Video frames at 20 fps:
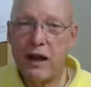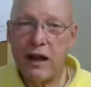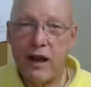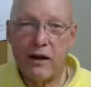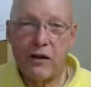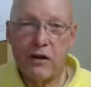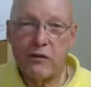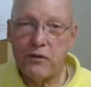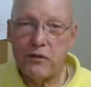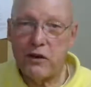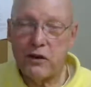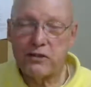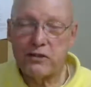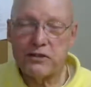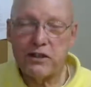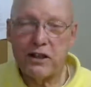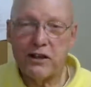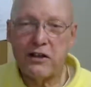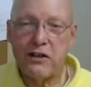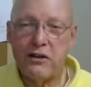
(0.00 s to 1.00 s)
don't know if you
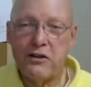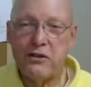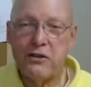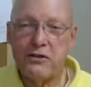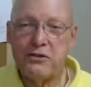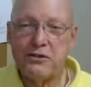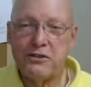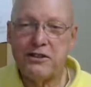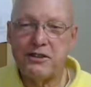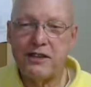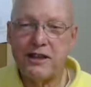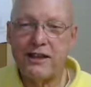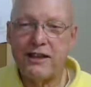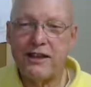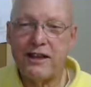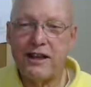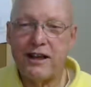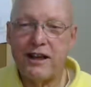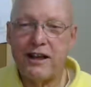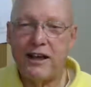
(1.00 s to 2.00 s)
noticed on the news that
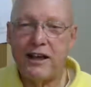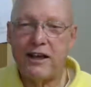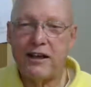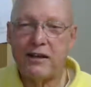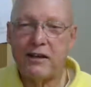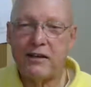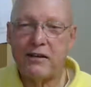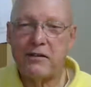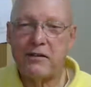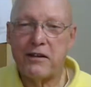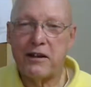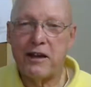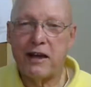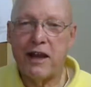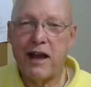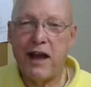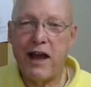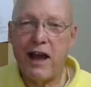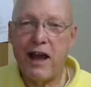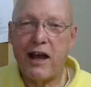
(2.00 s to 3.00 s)
the
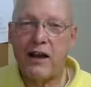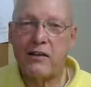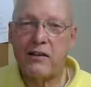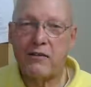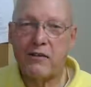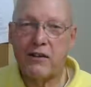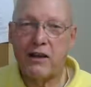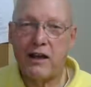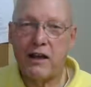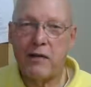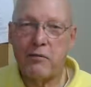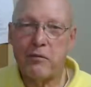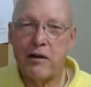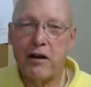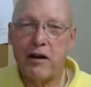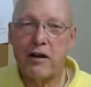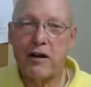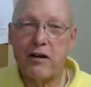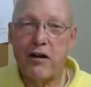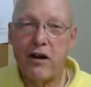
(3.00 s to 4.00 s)
head of the
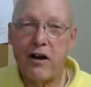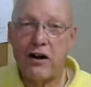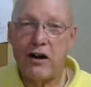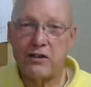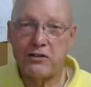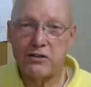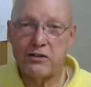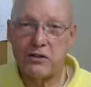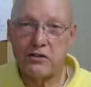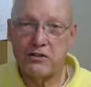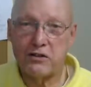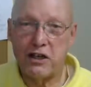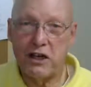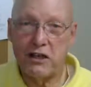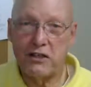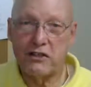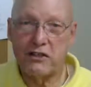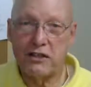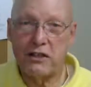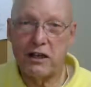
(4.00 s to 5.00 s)
American Heart
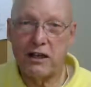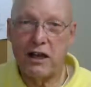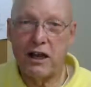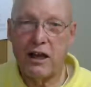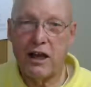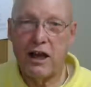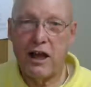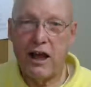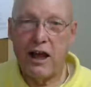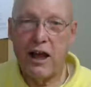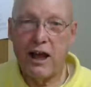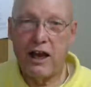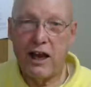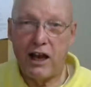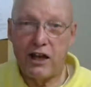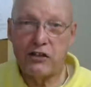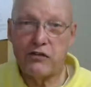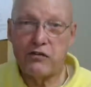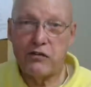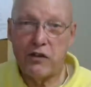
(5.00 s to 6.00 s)
Association at
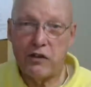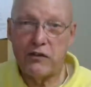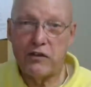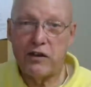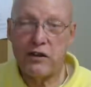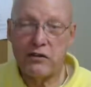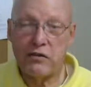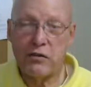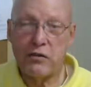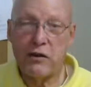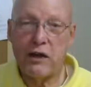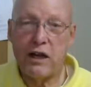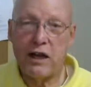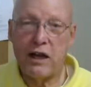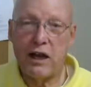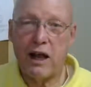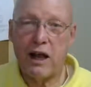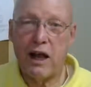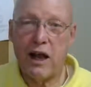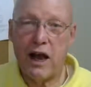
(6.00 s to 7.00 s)
age
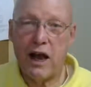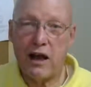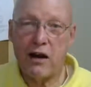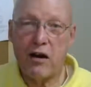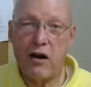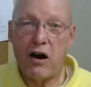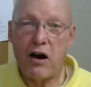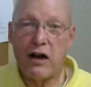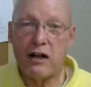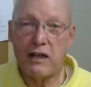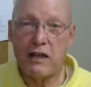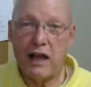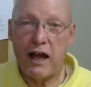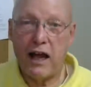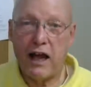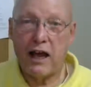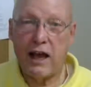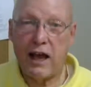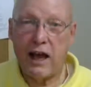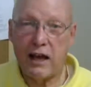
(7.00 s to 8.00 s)
53 had a heart
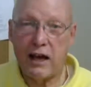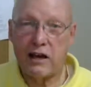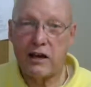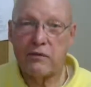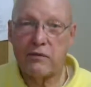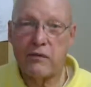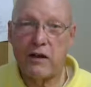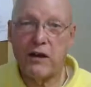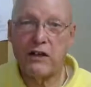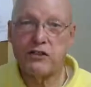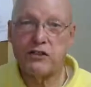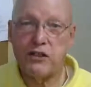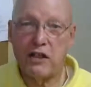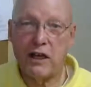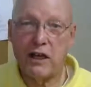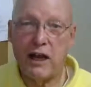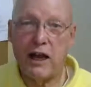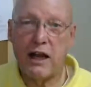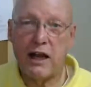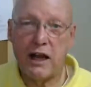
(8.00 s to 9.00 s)
attack at a convention
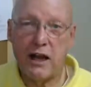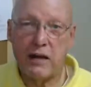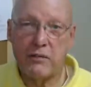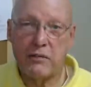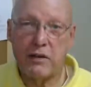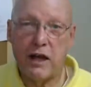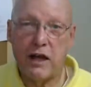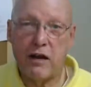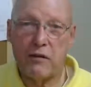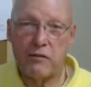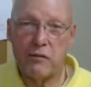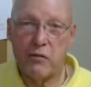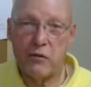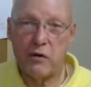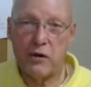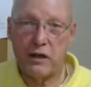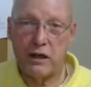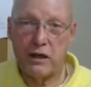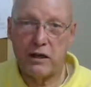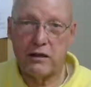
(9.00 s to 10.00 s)
in Anaheim,
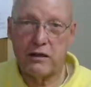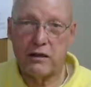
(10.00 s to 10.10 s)
California,